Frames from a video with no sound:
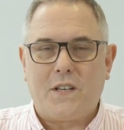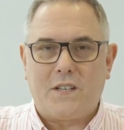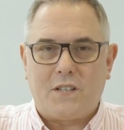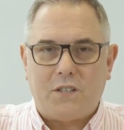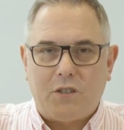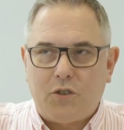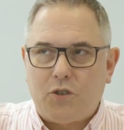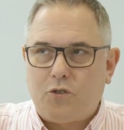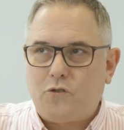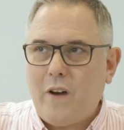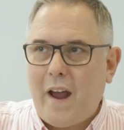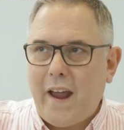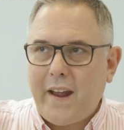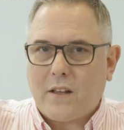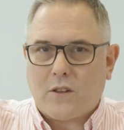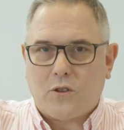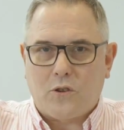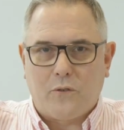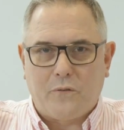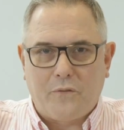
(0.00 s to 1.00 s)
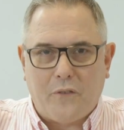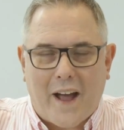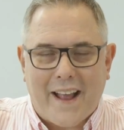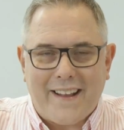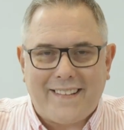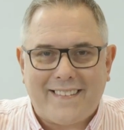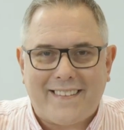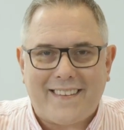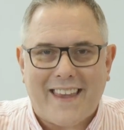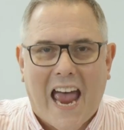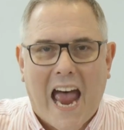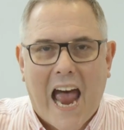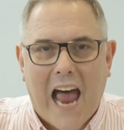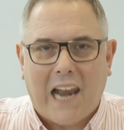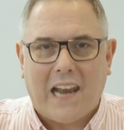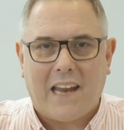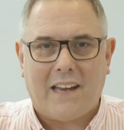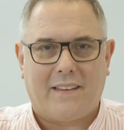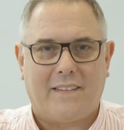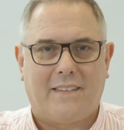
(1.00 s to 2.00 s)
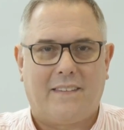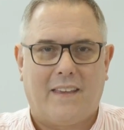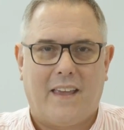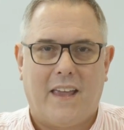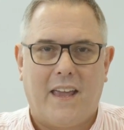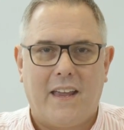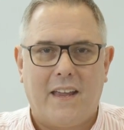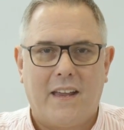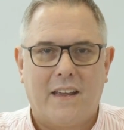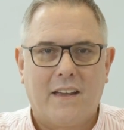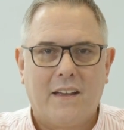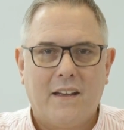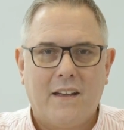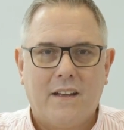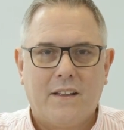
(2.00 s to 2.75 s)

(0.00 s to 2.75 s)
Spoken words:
this strength or vitality